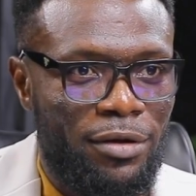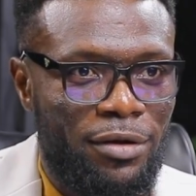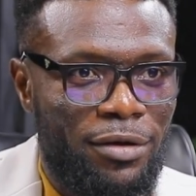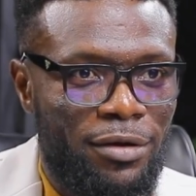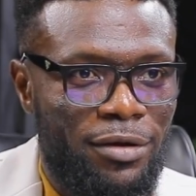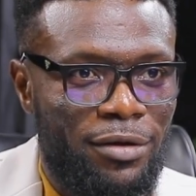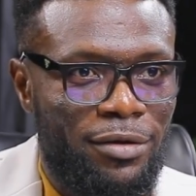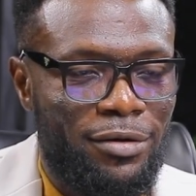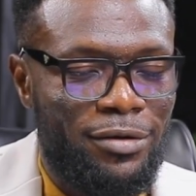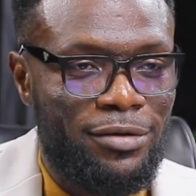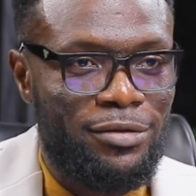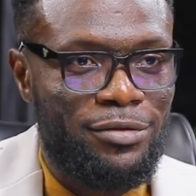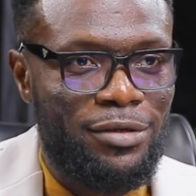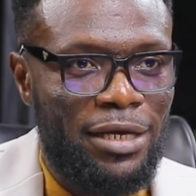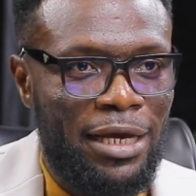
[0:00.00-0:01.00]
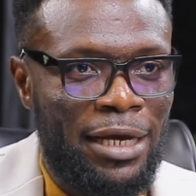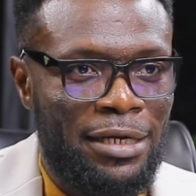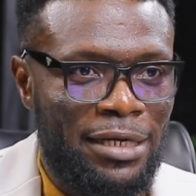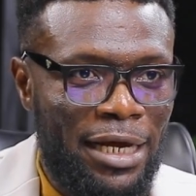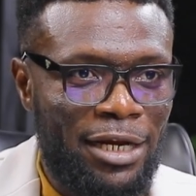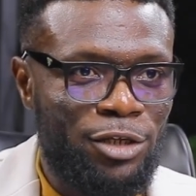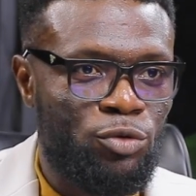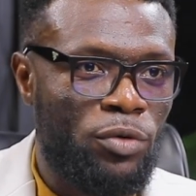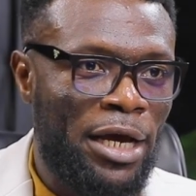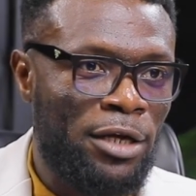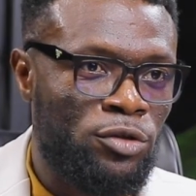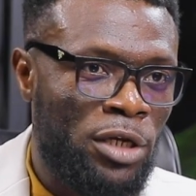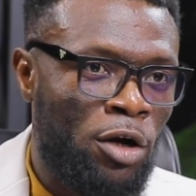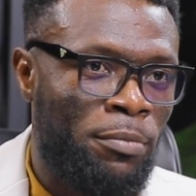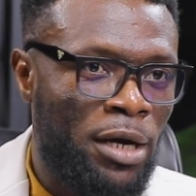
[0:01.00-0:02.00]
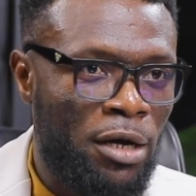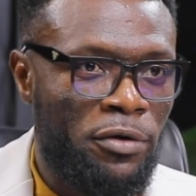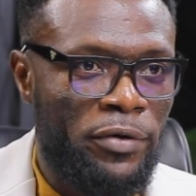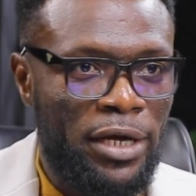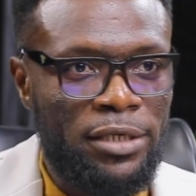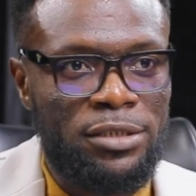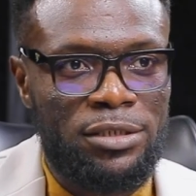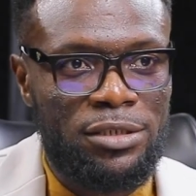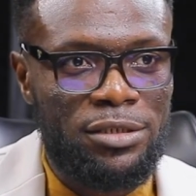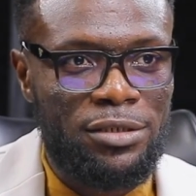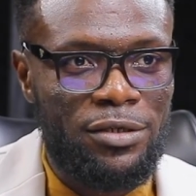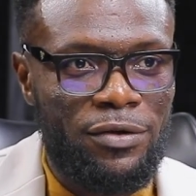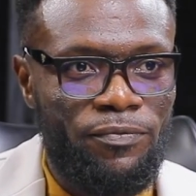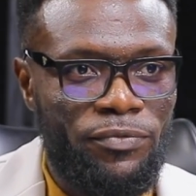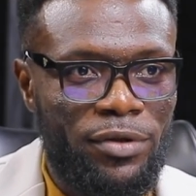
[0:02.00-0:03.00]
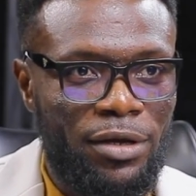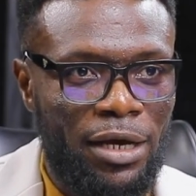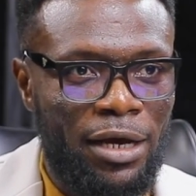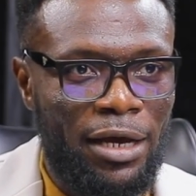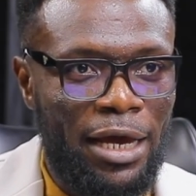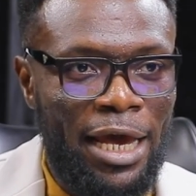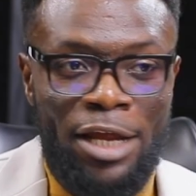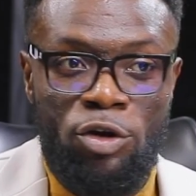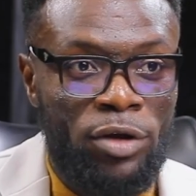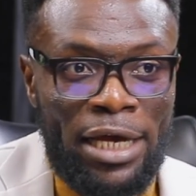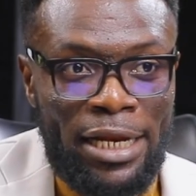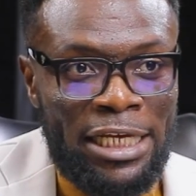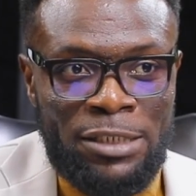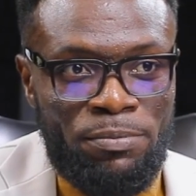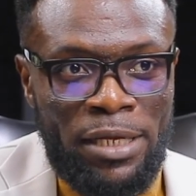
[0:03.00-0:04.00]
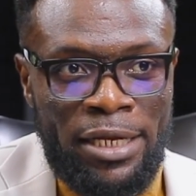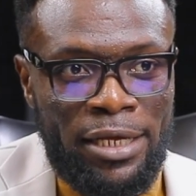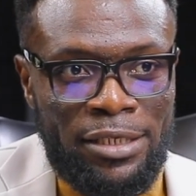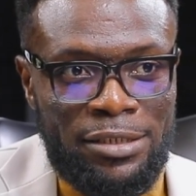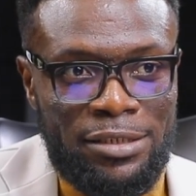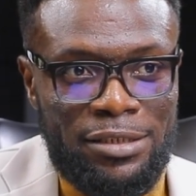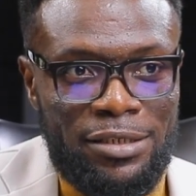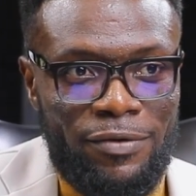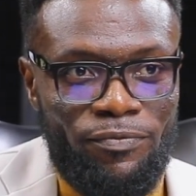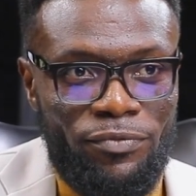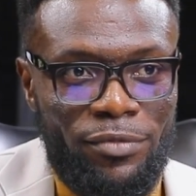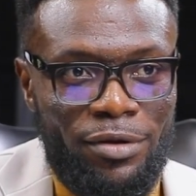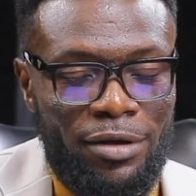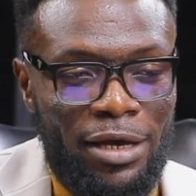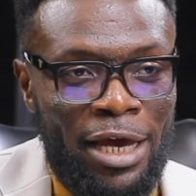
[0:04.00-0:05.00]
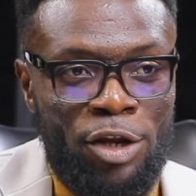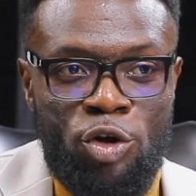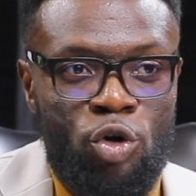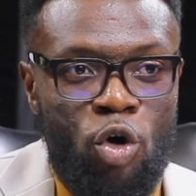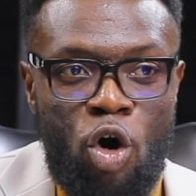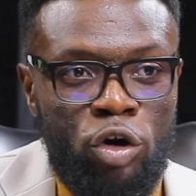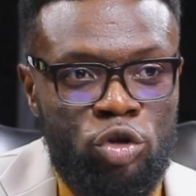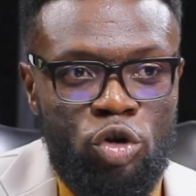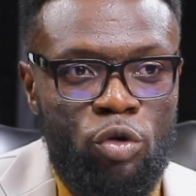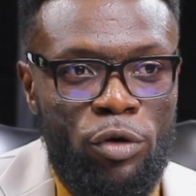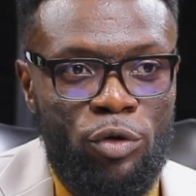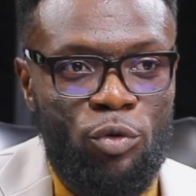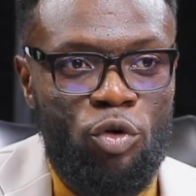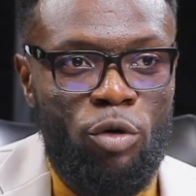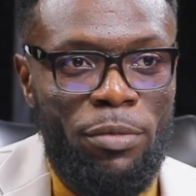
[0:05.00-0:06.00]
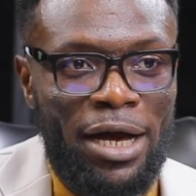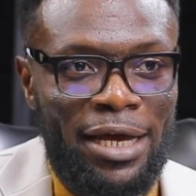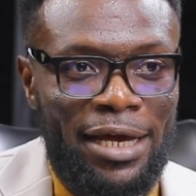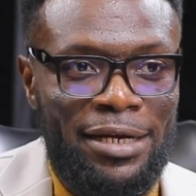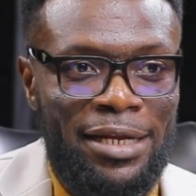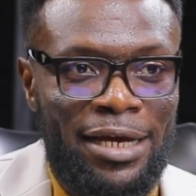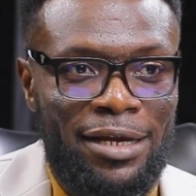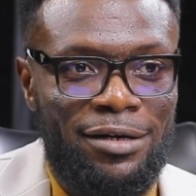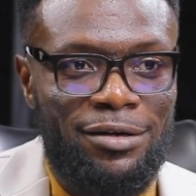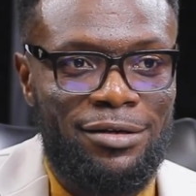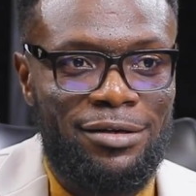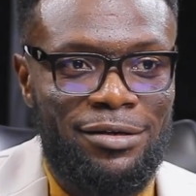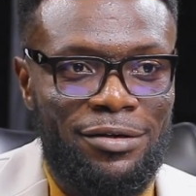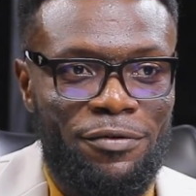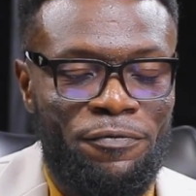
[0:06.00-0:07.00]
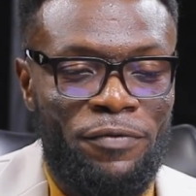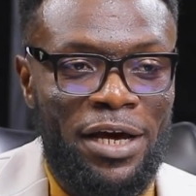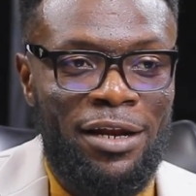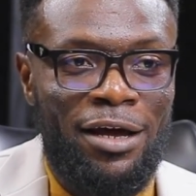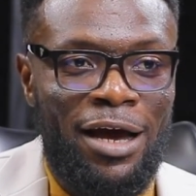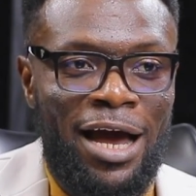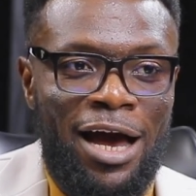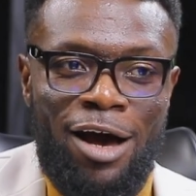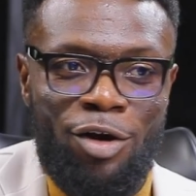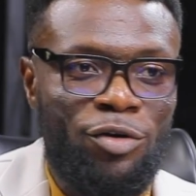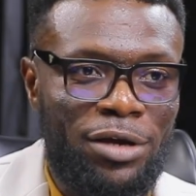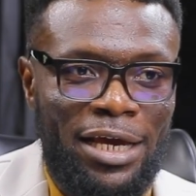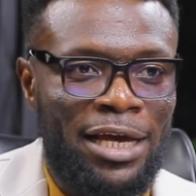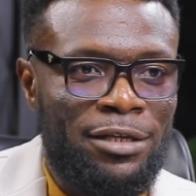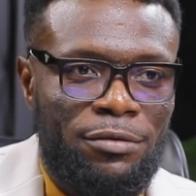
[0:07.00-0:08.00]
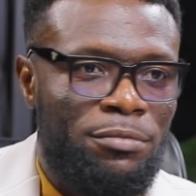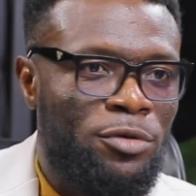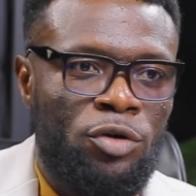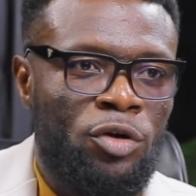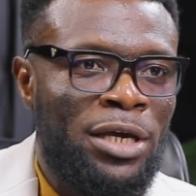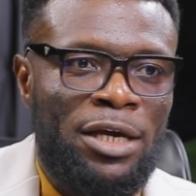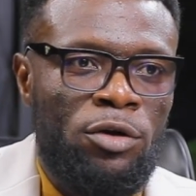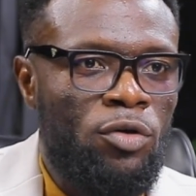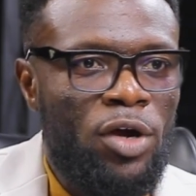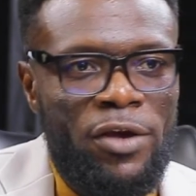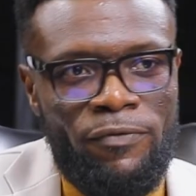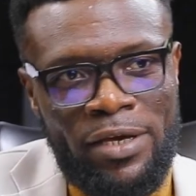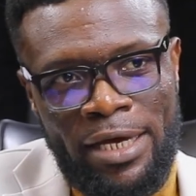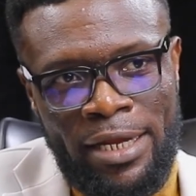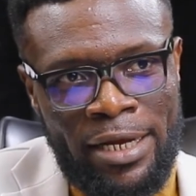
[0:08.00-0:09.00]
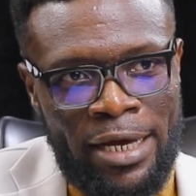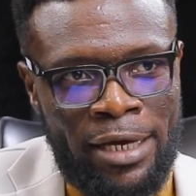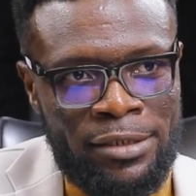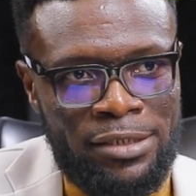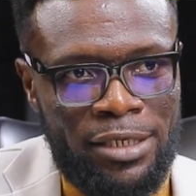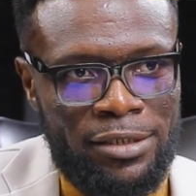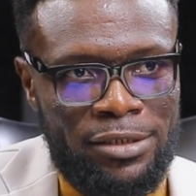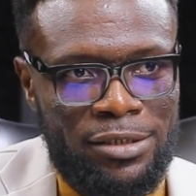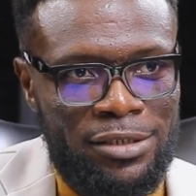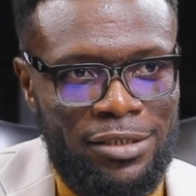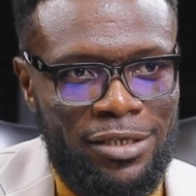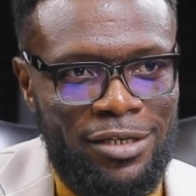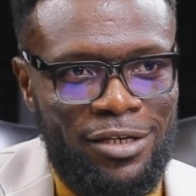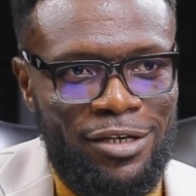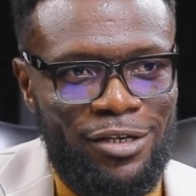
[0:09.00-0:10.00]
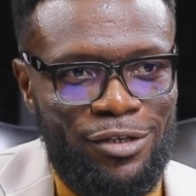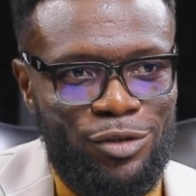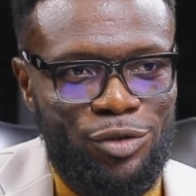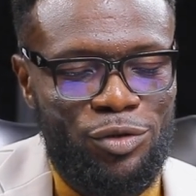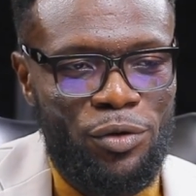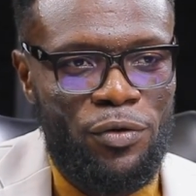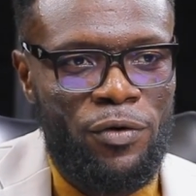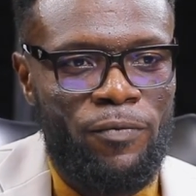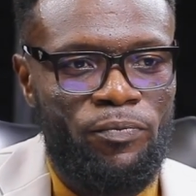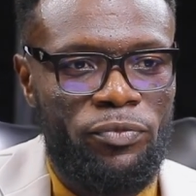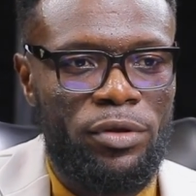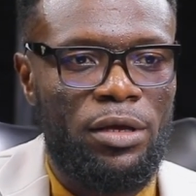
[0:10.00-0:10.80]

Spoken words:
And that is where I talk about grace. And you can't explain it. And you also don't want to go back and then find out how, you don't even get the answers. So